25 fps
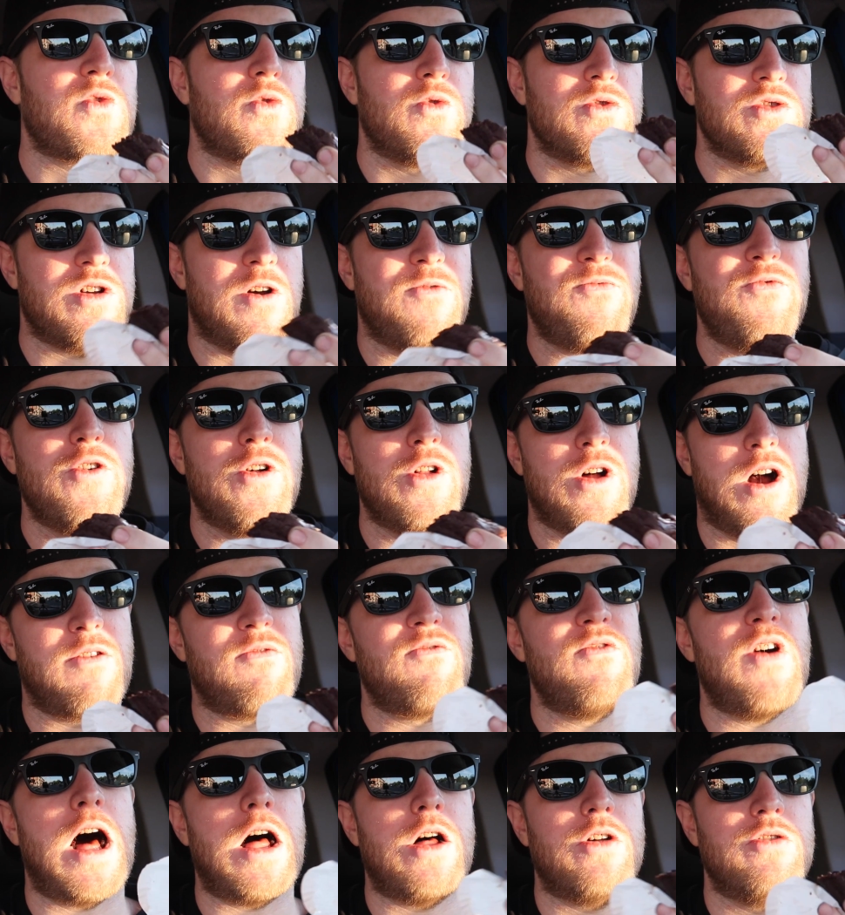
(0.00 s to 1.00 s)
which I feel
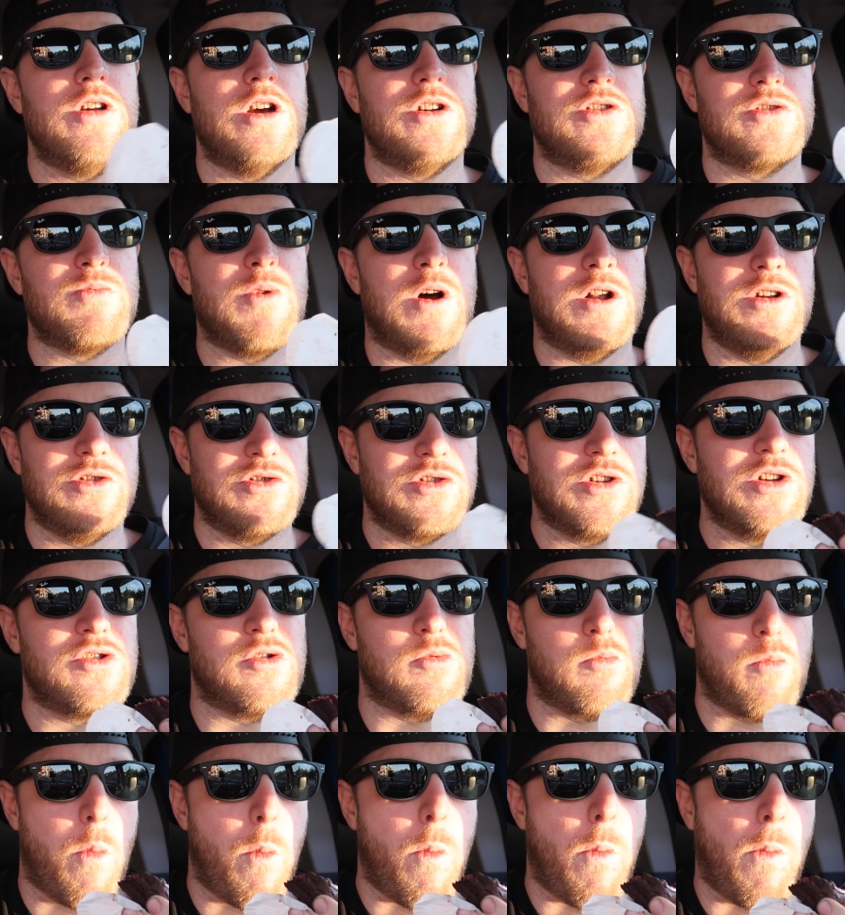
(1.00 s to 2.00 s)
like validates my
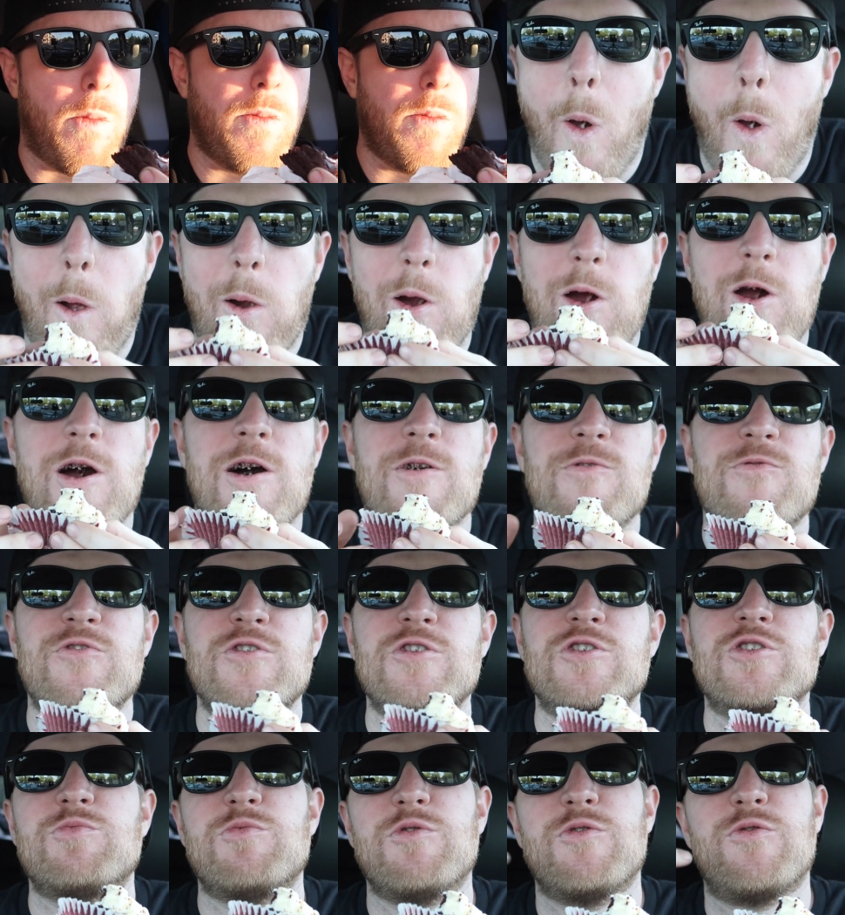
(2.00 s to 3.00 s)
decision. I gotta
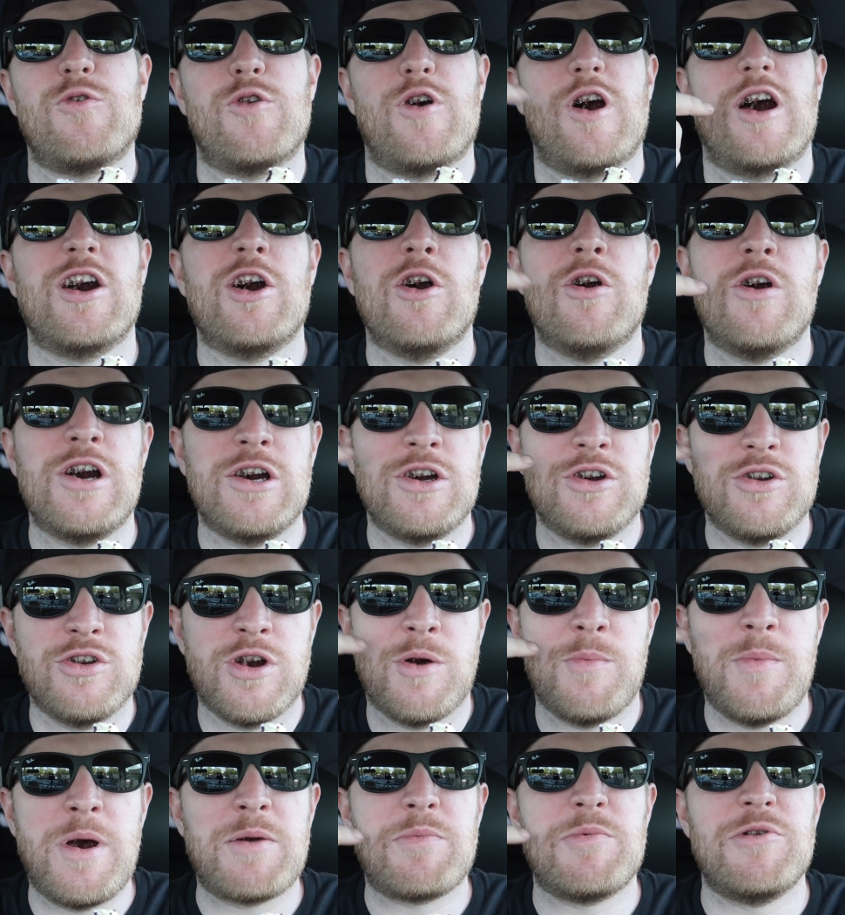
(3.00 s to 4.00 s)
finish before I go in and
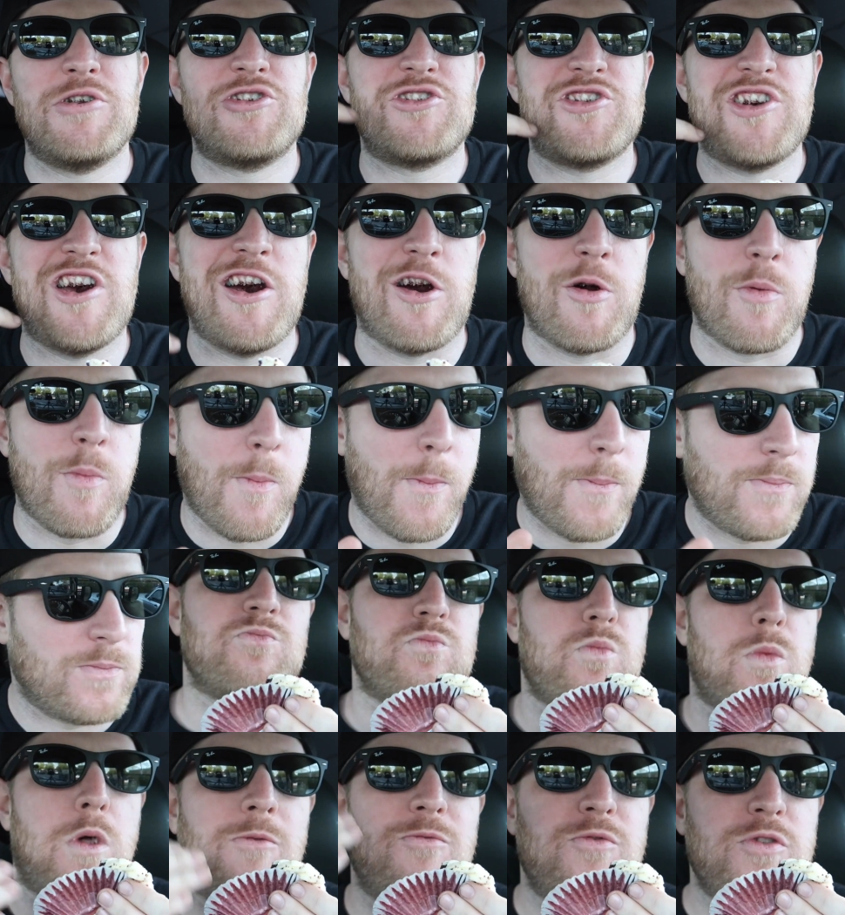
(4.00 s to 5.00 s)
it'll make me share.
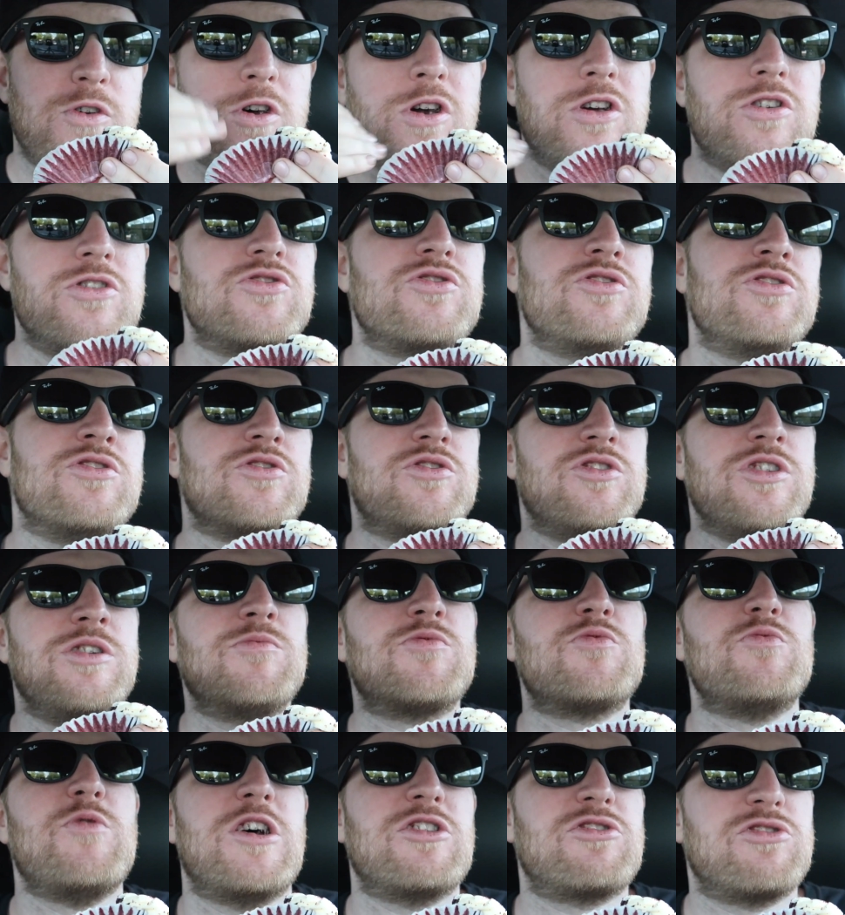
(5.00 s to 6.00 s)
I feel like it's in the
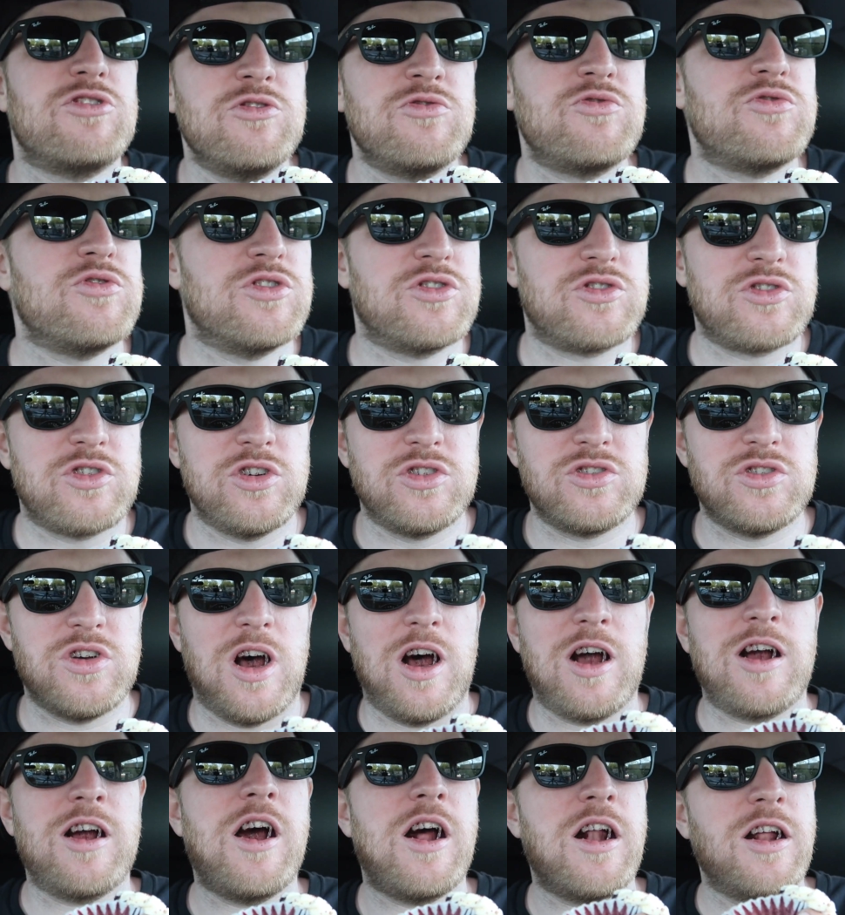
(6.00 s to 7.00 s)
team's best interest because
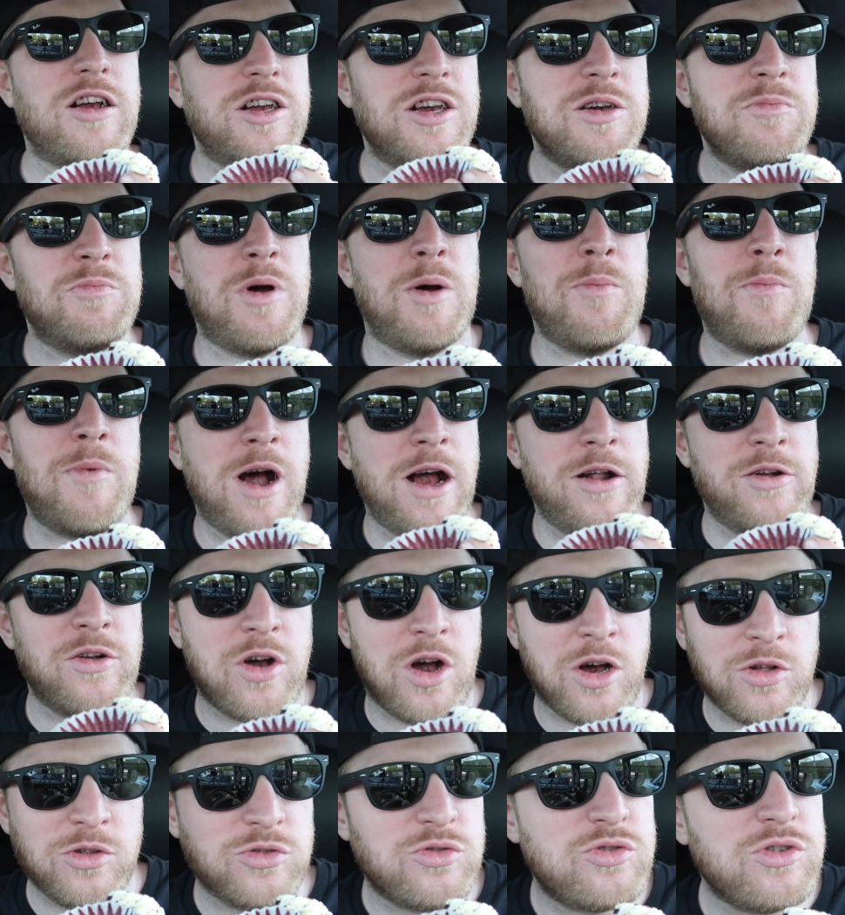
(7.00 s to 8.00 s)
I gotta keep my mind
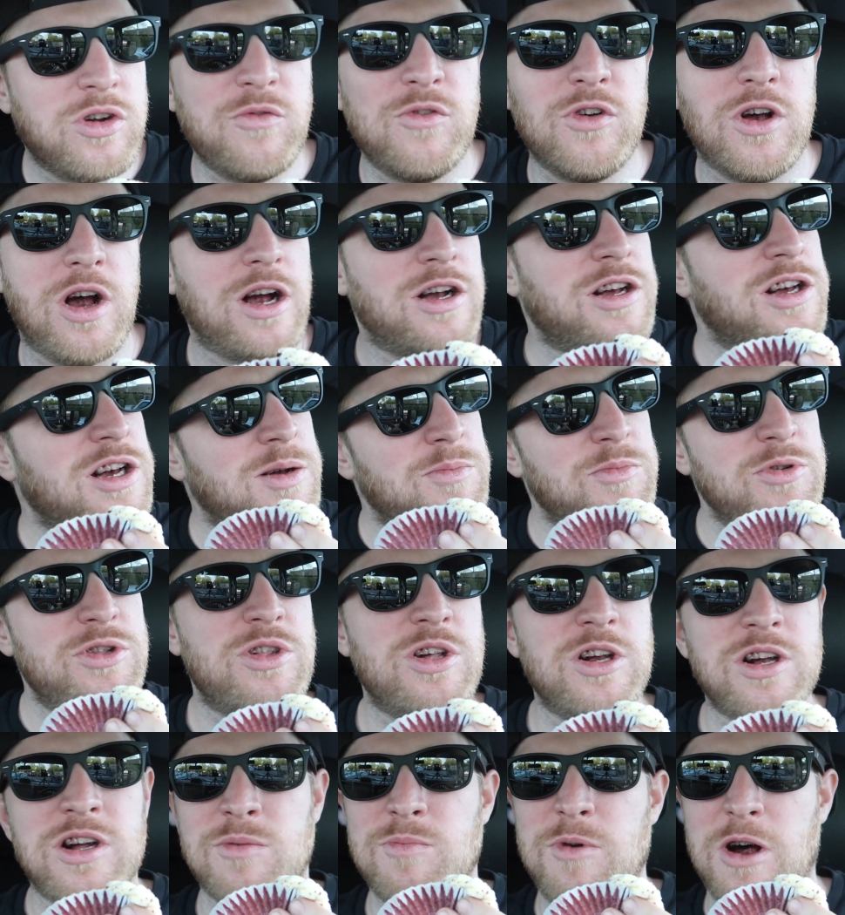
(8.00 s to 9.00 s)
on the trivia. I can't be
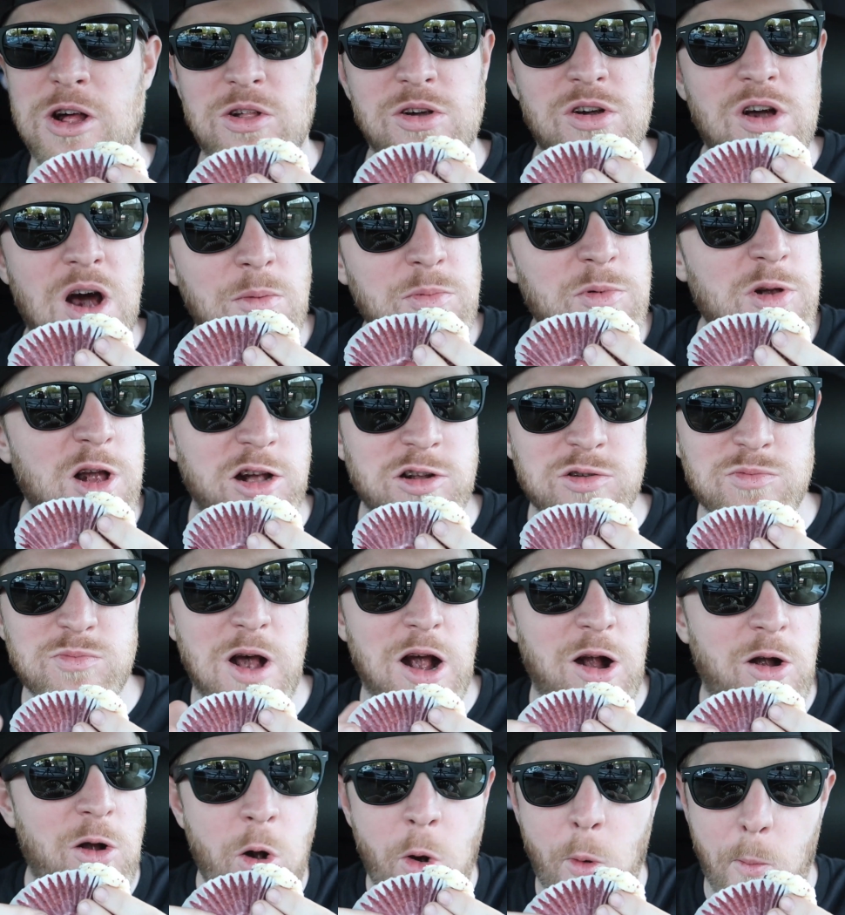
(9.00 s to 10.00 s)
thinking about the cupcakes
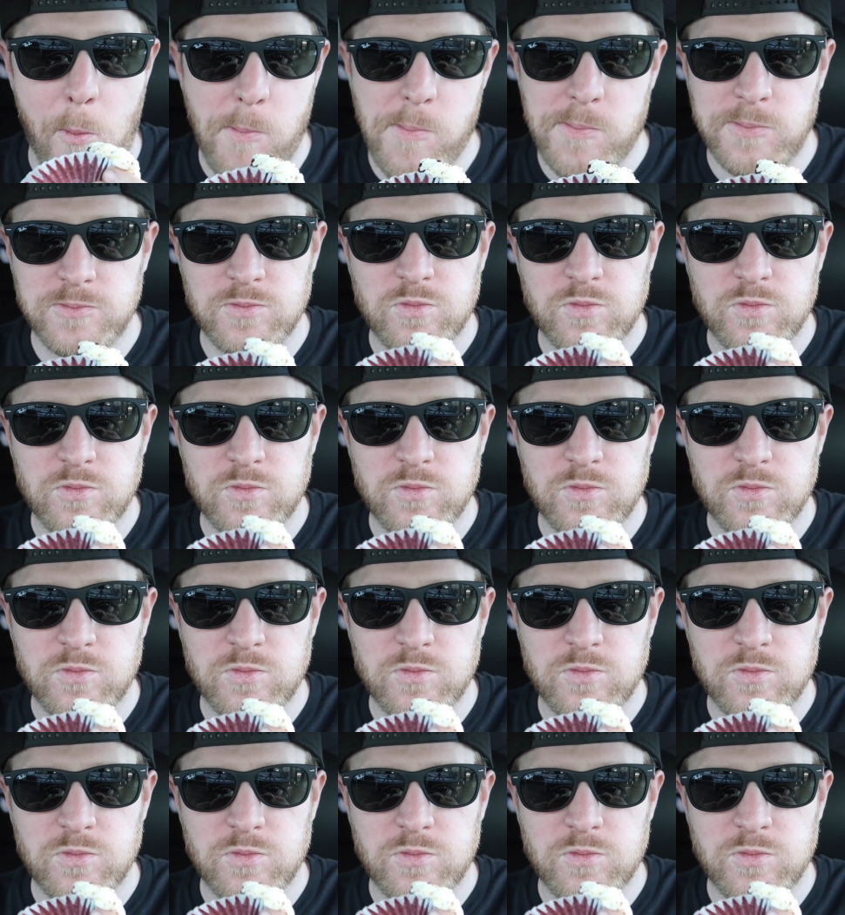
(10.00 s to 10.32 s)
back home.